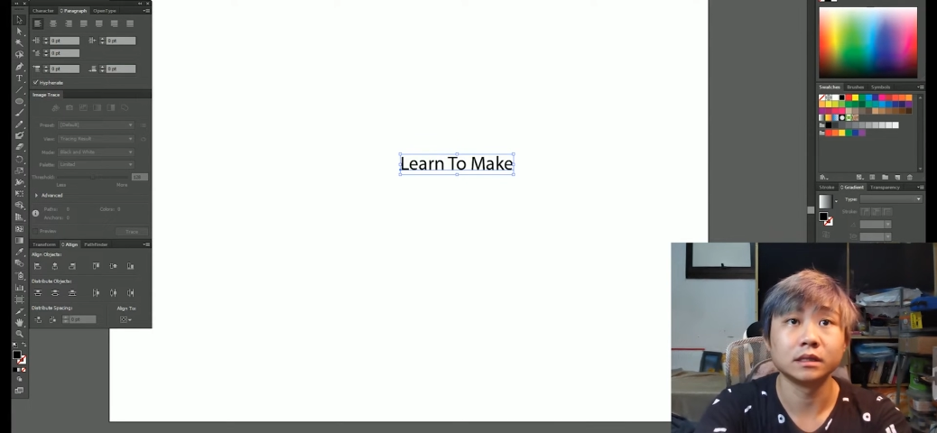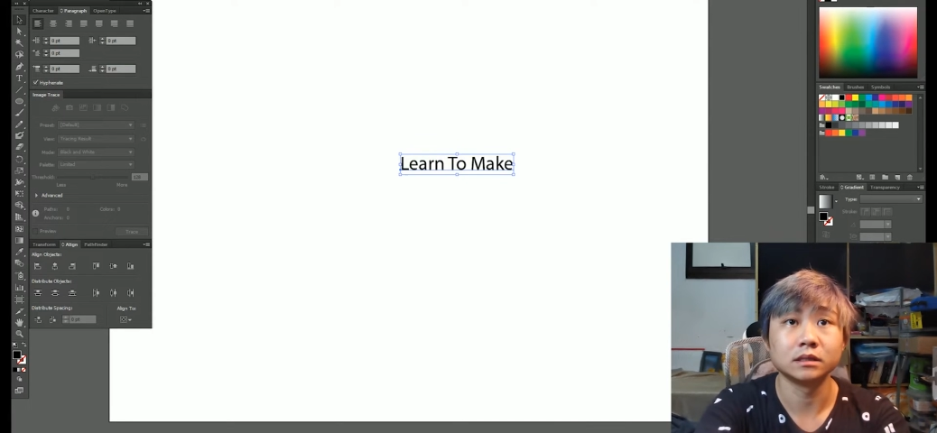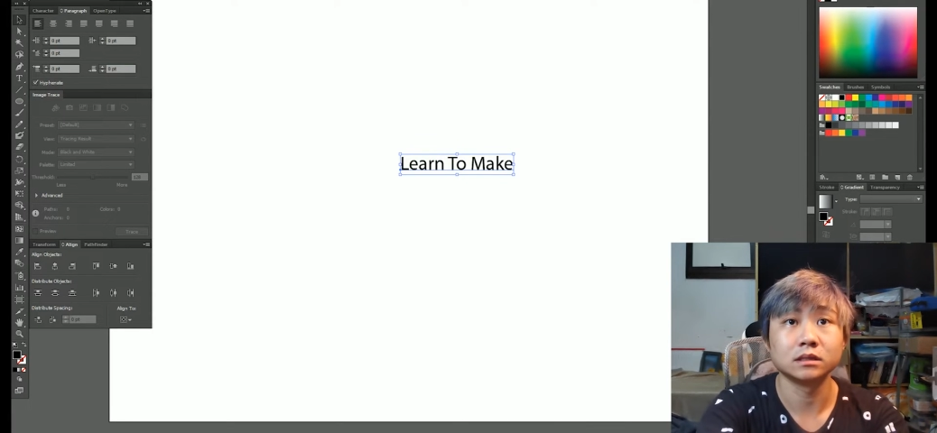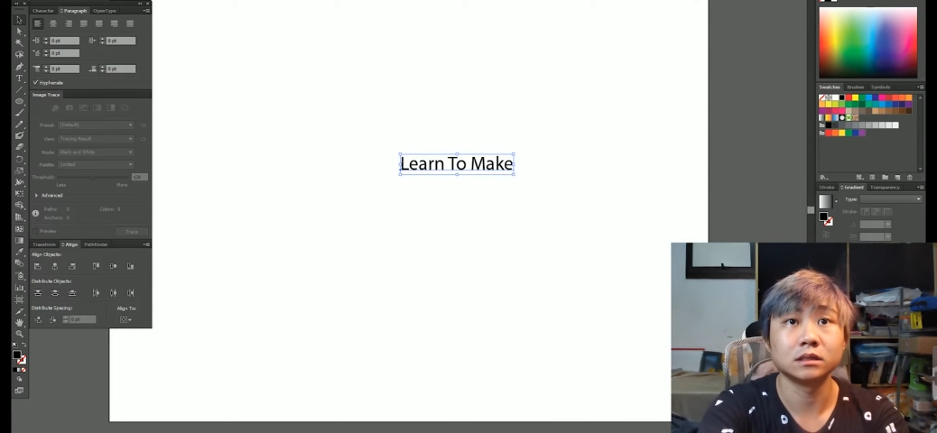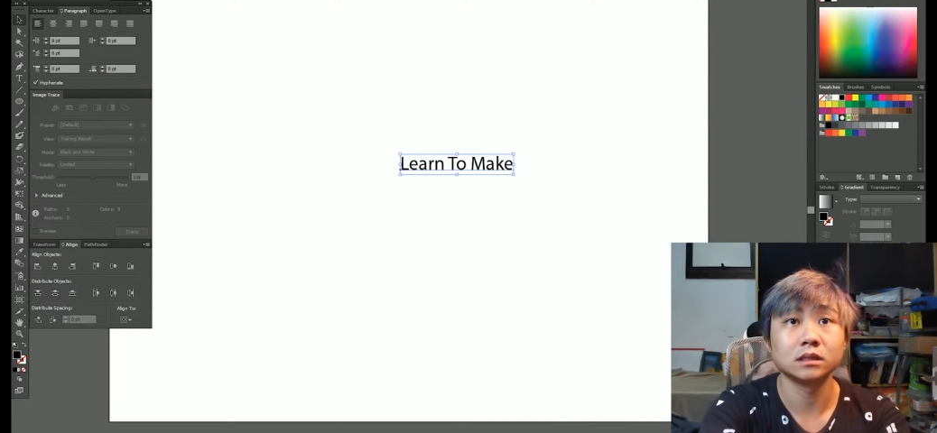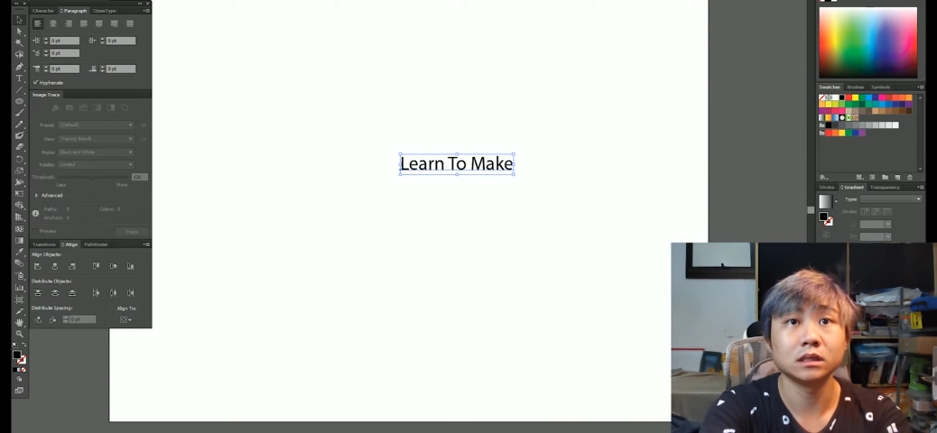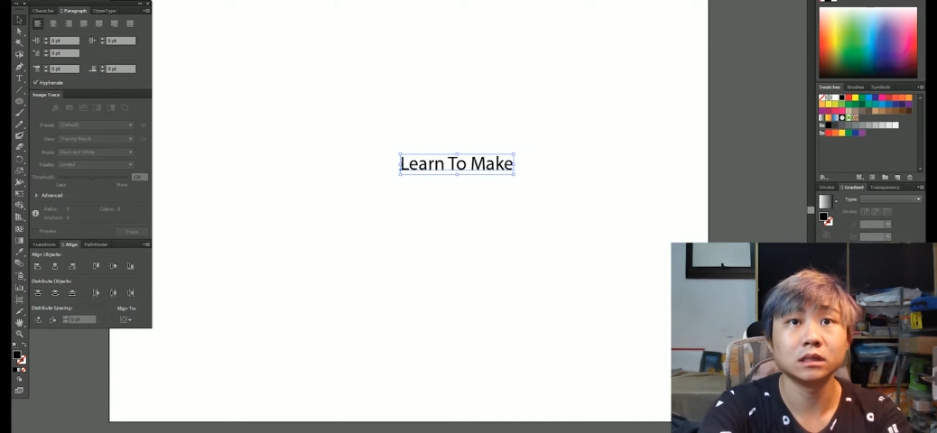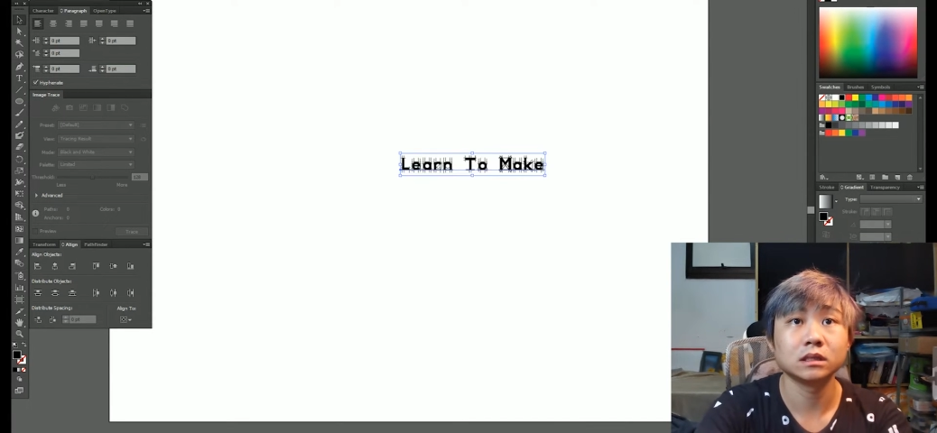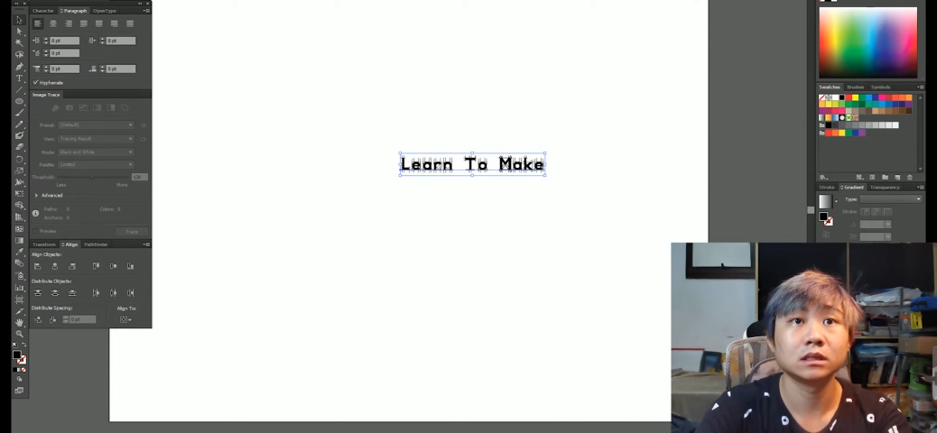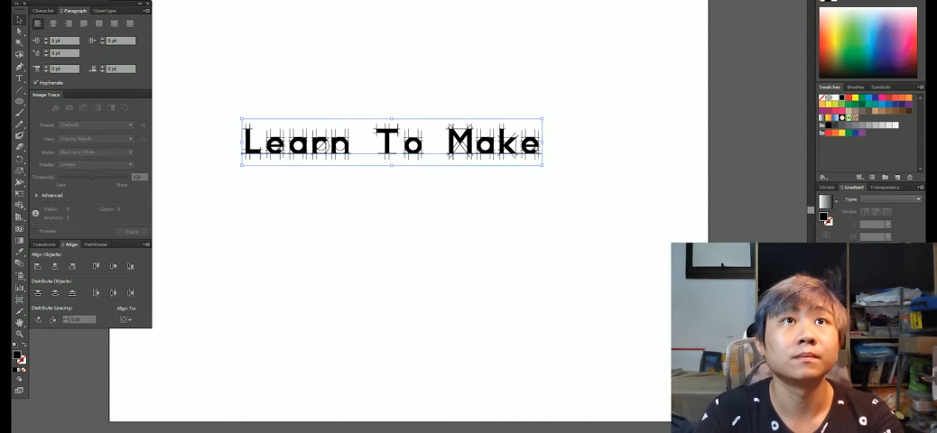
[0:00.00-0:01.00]
and C.
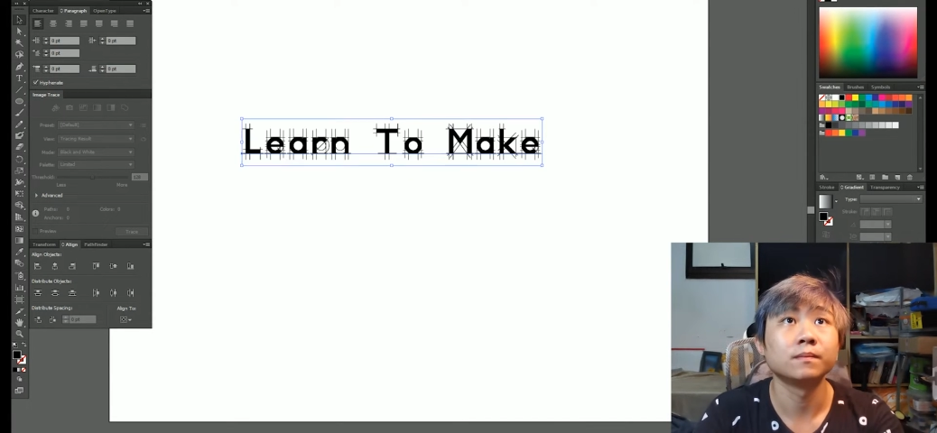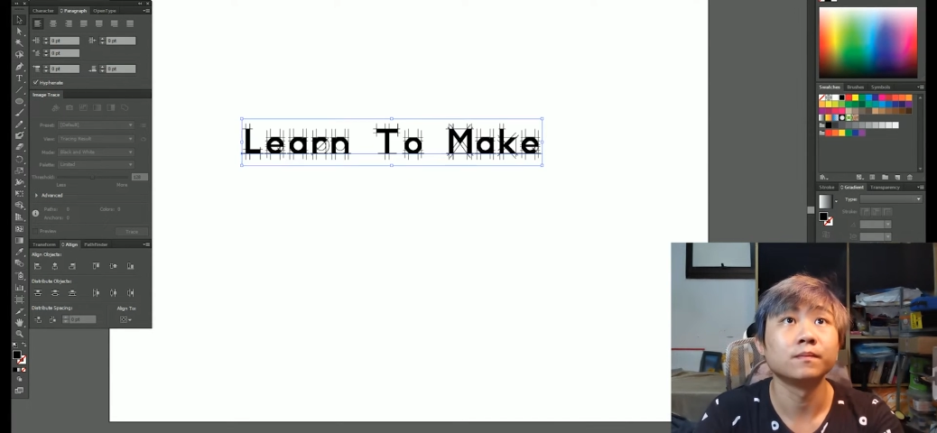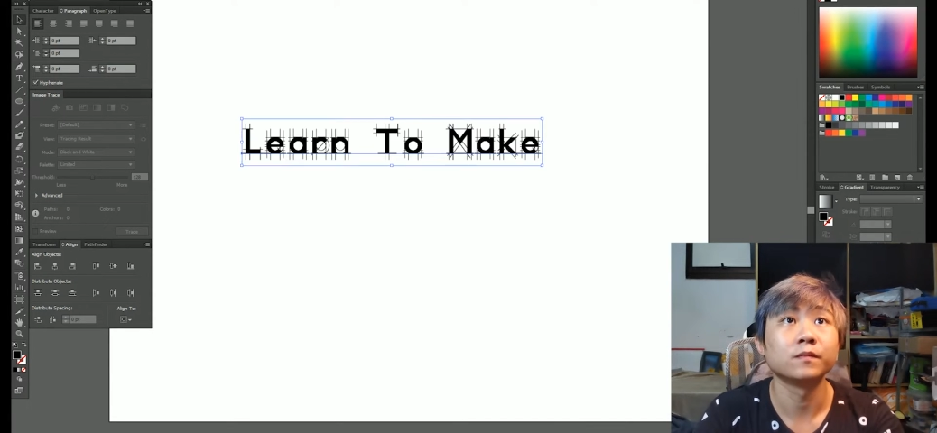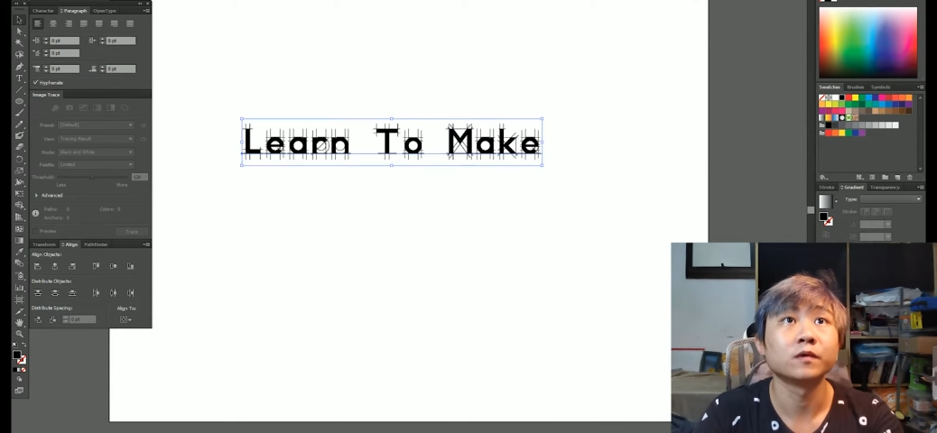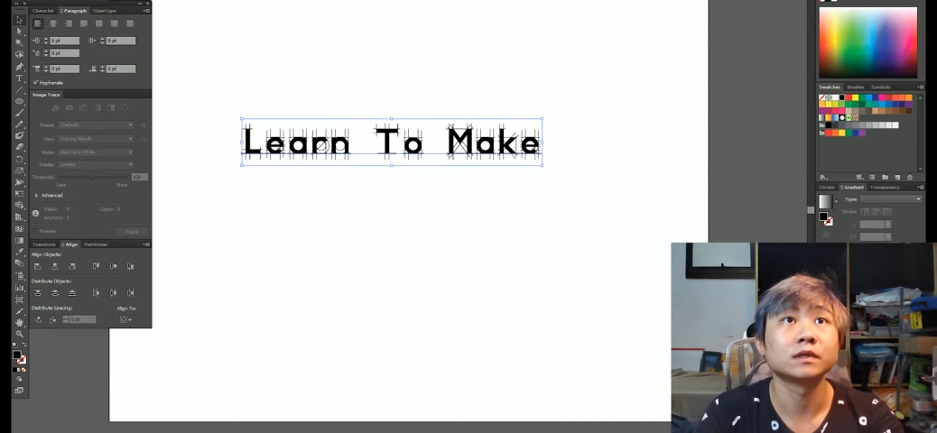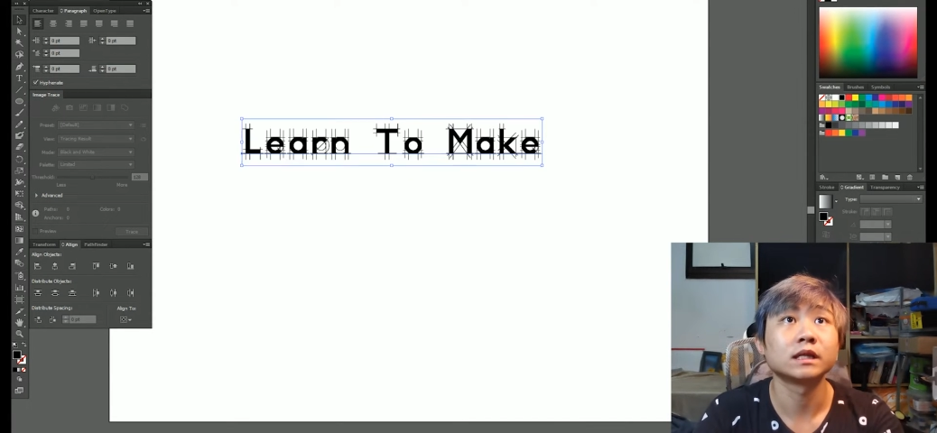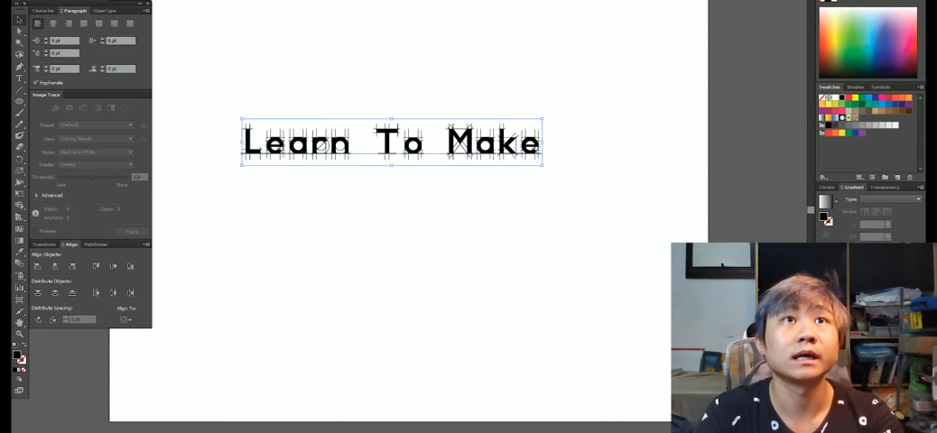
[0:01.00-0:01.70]
What